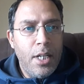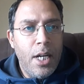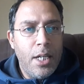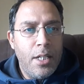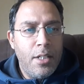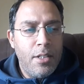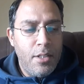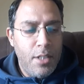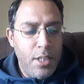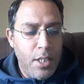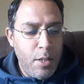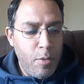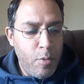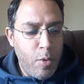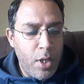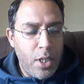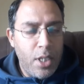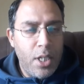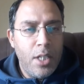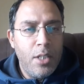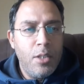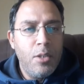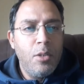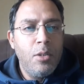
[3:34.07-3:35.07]
Let's see
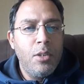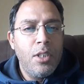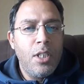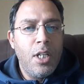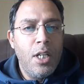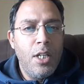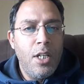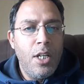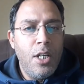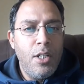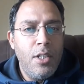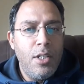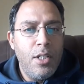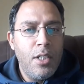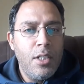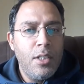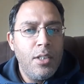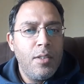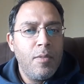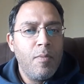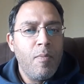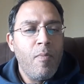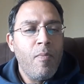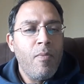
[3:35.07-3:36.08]
what are those conditions.